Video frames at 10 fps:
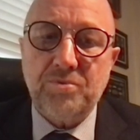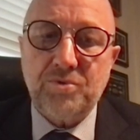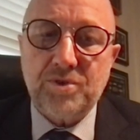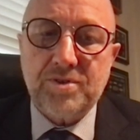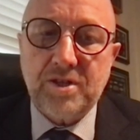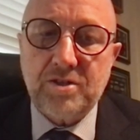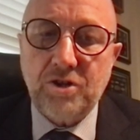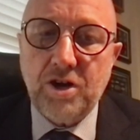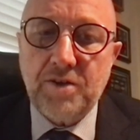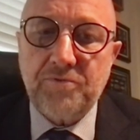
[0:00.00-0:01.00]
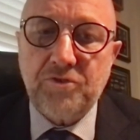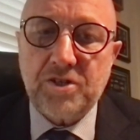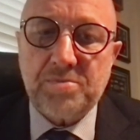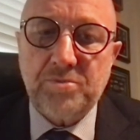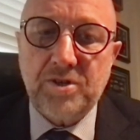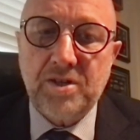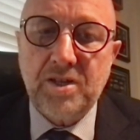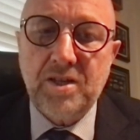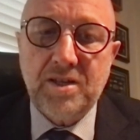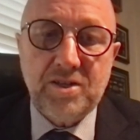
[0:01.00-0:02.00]
We're seeing law
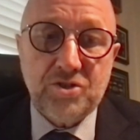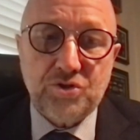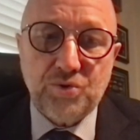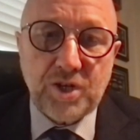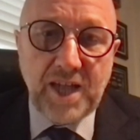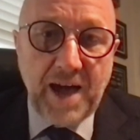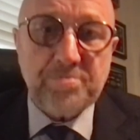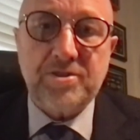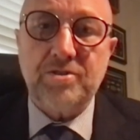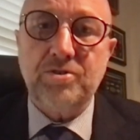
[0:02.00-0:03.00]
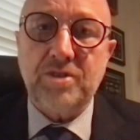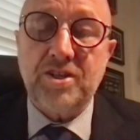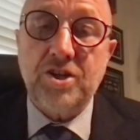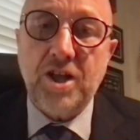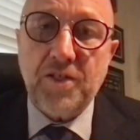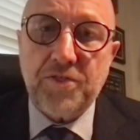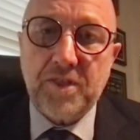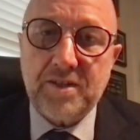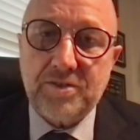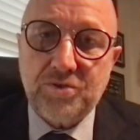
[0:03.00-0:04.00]
enforcement doing absolutely nothing